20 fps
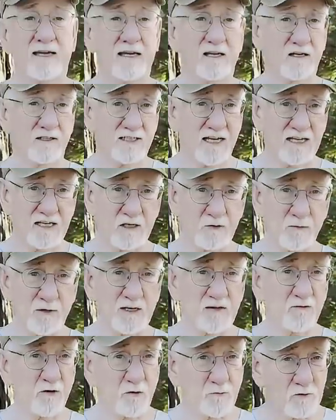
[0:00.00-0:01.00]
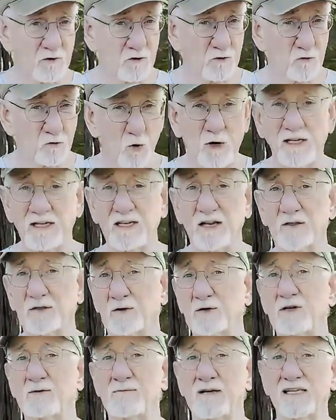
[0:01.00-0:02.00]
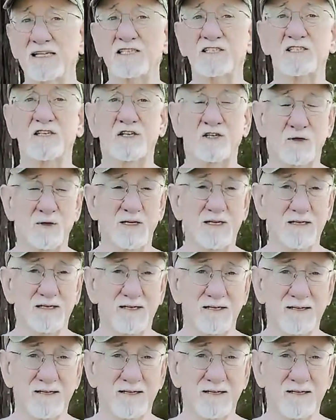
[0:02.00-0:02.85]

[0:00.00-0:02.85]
It'll take you anywhere from 20 to 30 minutes to do it,